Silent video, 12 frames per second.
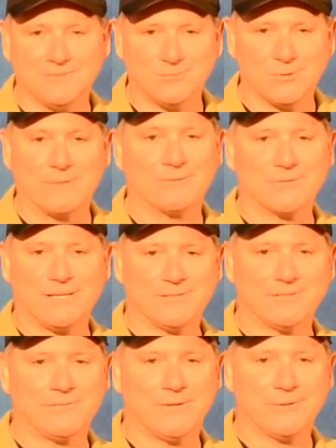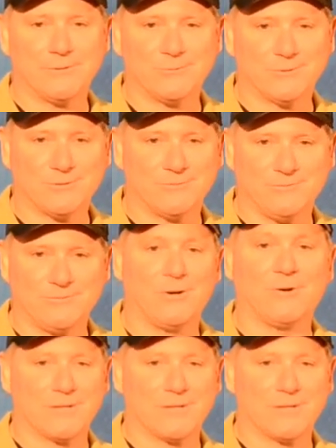driver's license photos of all